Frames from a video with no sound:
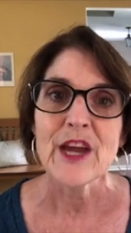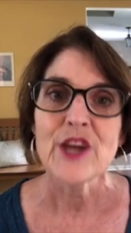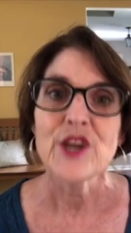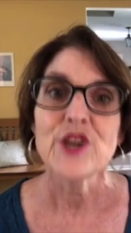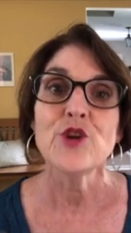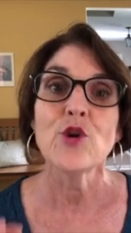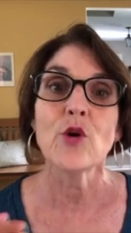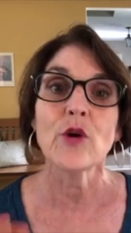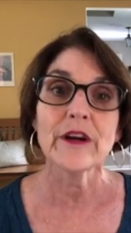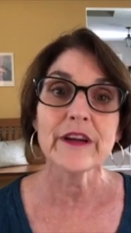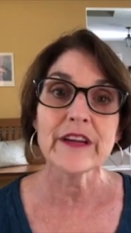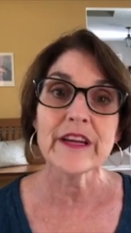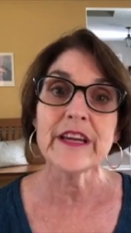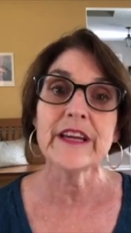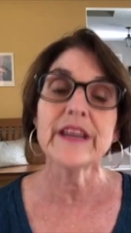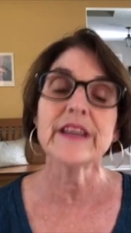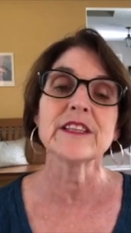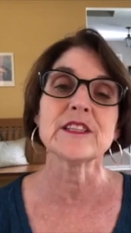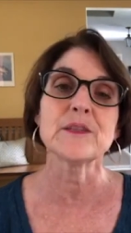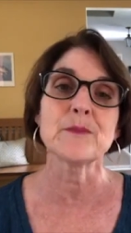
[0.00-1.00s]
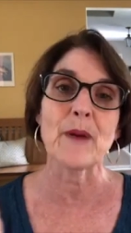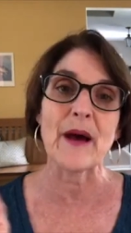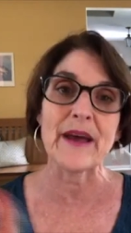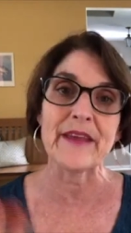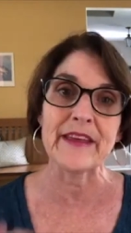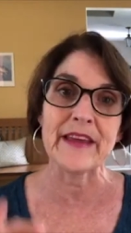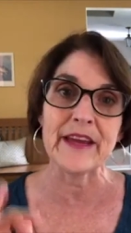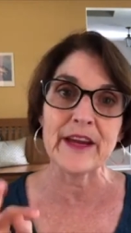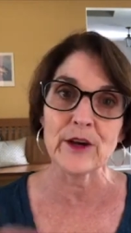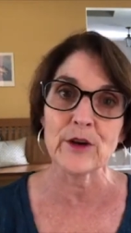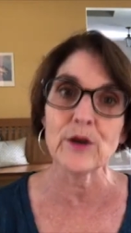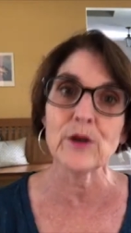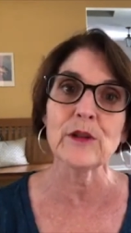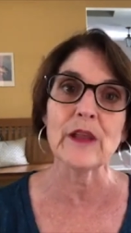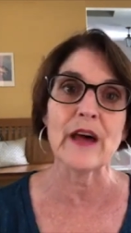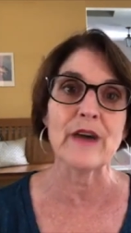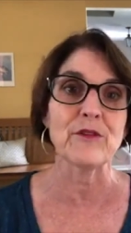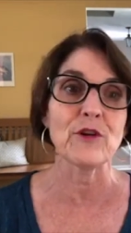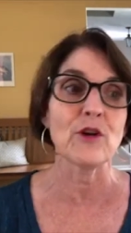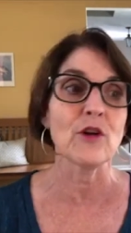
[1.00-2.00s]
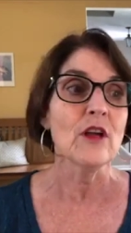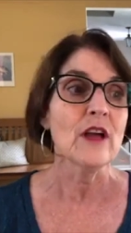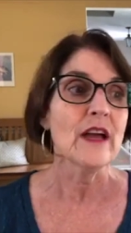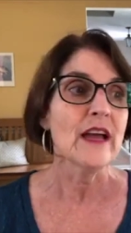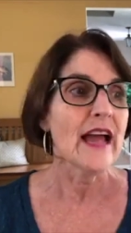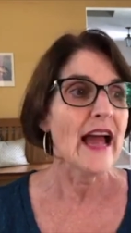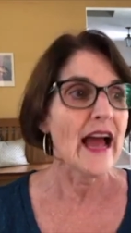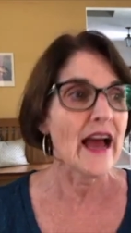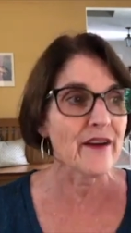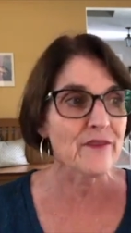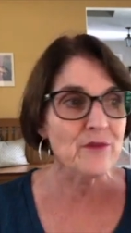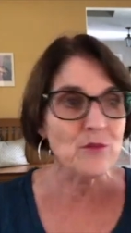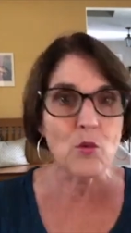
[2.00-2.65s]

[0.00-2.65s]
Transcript: Your kids by the Arrow level have